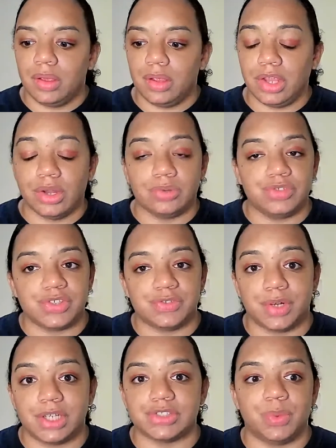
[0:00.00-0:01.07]
just
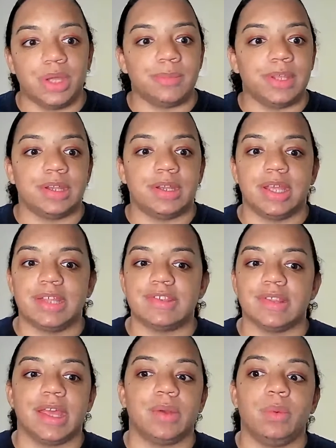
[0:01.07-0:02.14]
for us women, it's
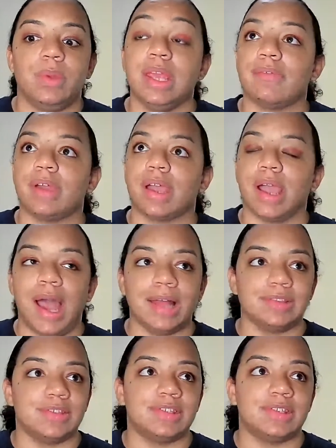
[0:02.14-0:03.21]
like we have
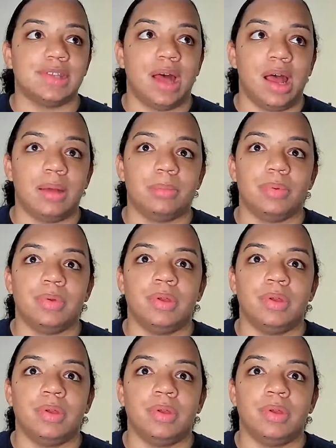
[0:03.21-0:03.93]
got to stop